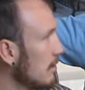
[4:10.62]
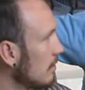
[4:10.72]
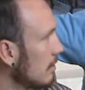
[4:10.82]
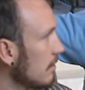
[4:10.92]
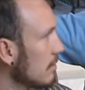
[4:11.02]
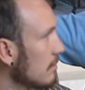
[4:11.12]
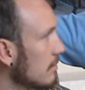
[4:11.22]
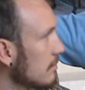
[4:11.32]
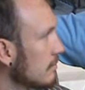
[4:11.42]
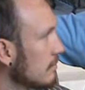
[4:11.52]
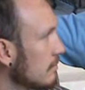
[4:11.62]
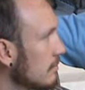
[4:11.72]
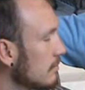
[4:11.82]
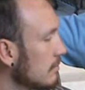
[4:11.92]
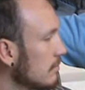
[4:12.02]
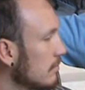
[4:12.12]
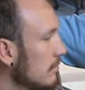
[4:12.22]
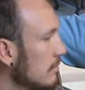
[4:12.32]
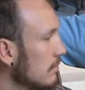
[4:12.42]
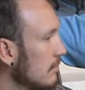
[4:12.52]

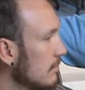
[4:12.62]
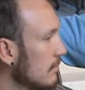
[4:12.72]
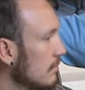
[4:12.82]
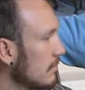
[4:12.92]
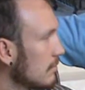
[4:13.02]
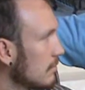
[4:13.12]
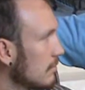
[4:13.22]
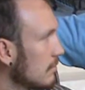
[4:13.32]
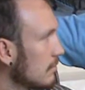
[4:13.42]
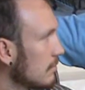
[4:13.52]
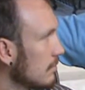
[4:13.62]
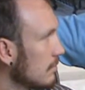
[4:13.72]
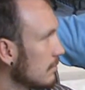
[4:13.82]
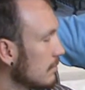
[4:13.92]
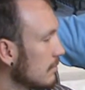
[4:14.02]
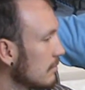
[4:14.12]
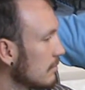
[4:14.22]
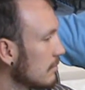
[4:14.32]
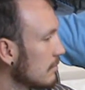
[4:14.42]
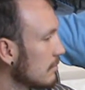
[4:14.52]
This person isn't speaking.